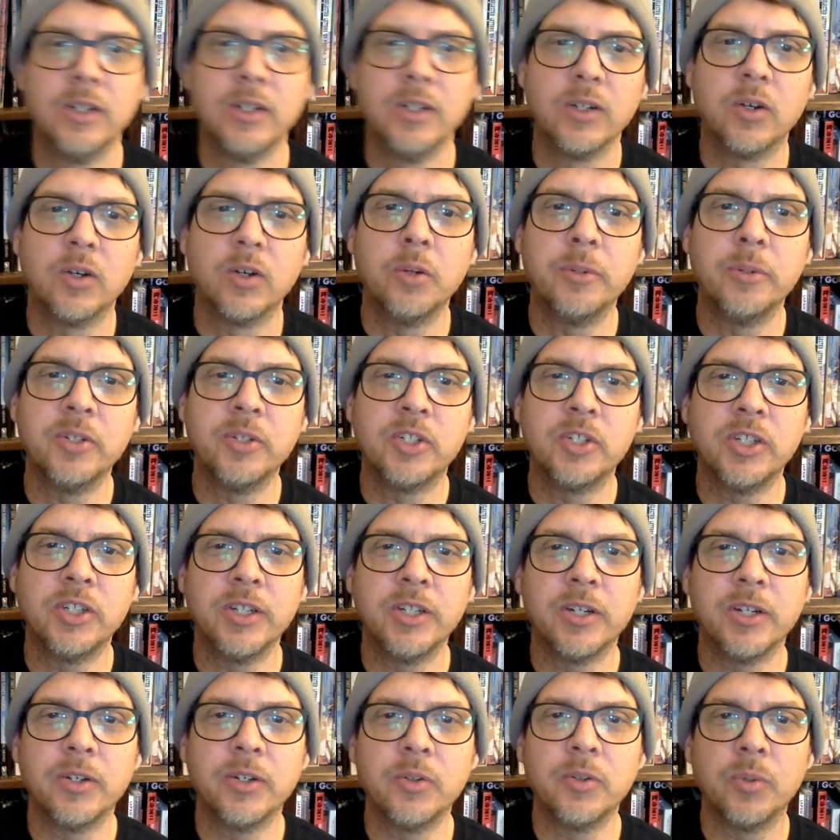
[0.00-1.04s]
Kōbun
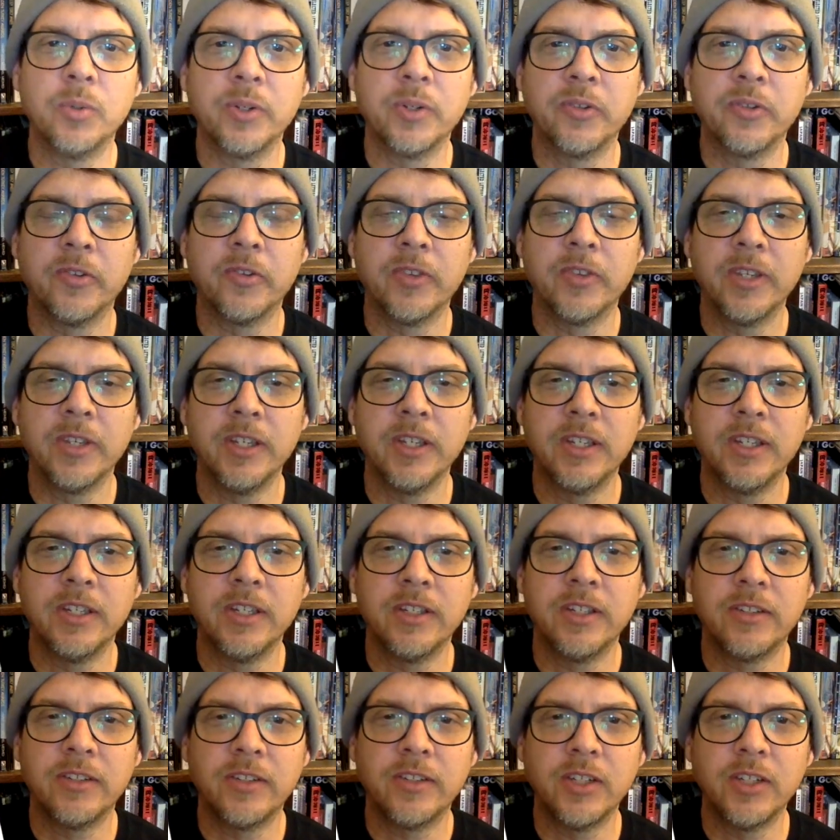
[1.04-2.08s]
Chino was
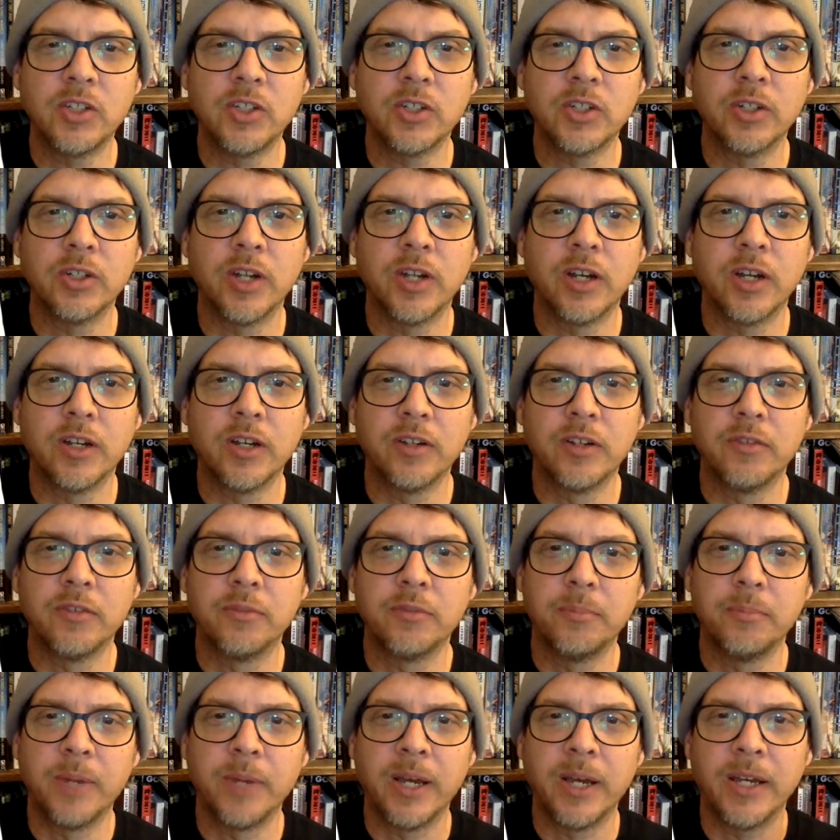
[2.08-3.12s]
the teacher of
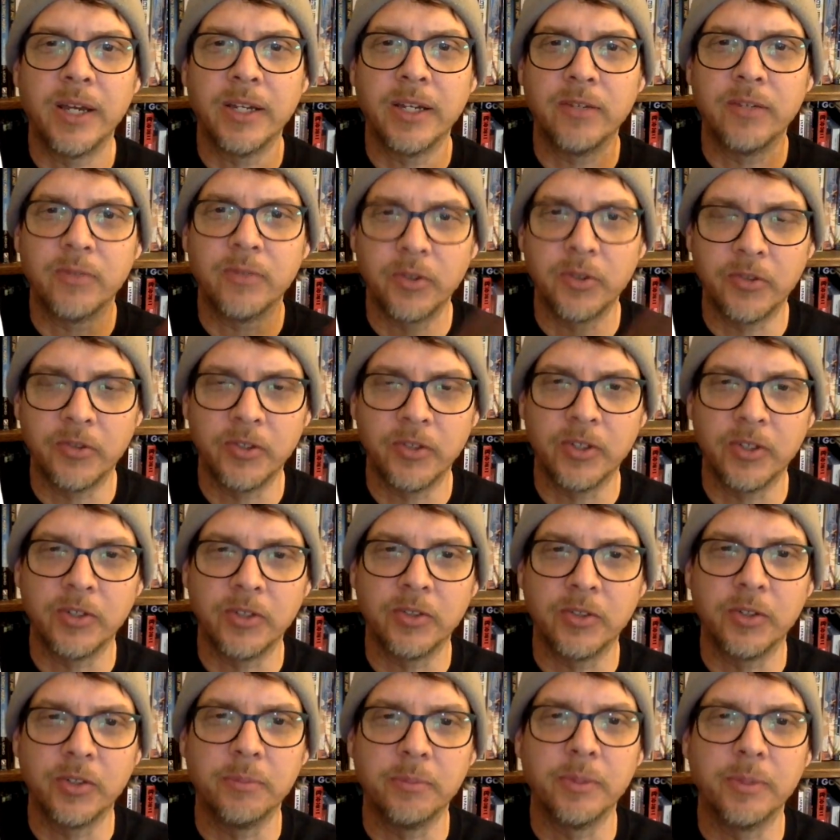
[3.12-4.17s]
my first teacher,
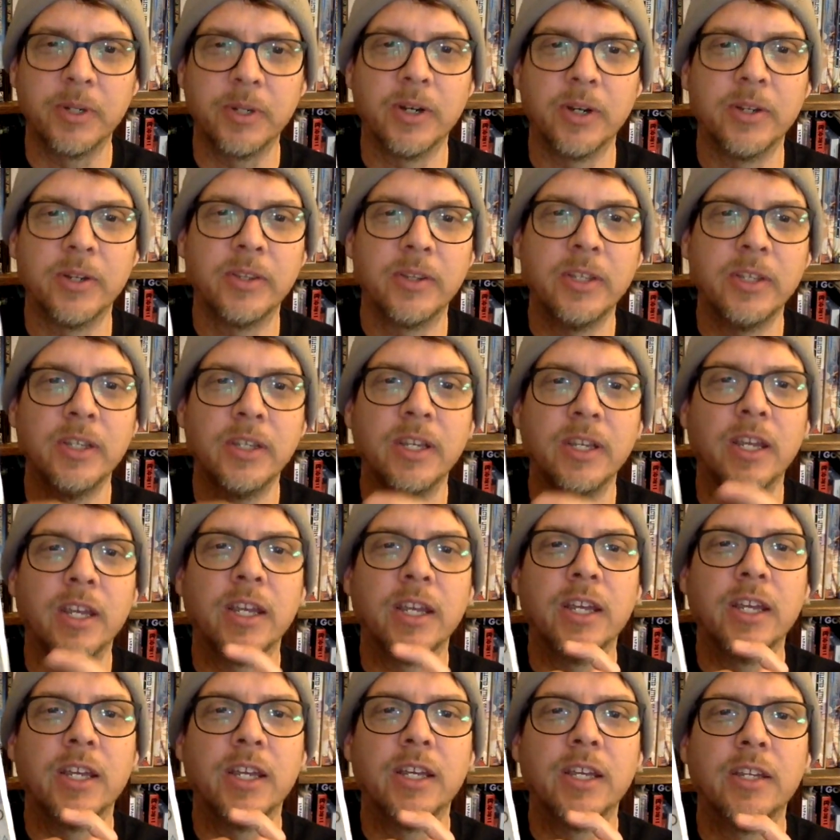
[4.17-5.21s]
Tim McCarthy,
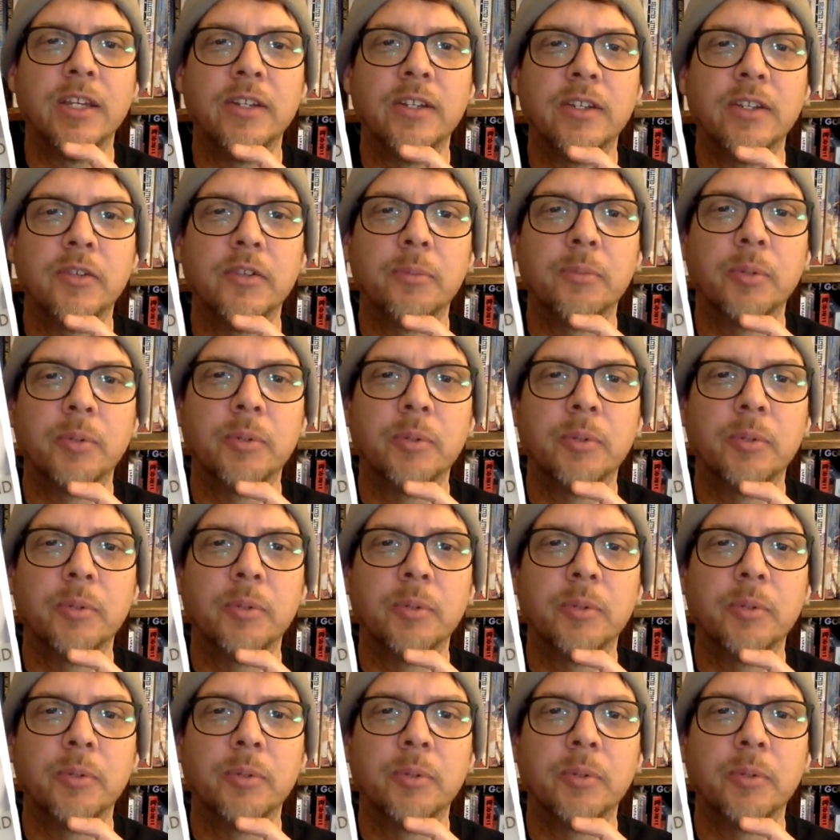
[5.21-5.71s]
and this book,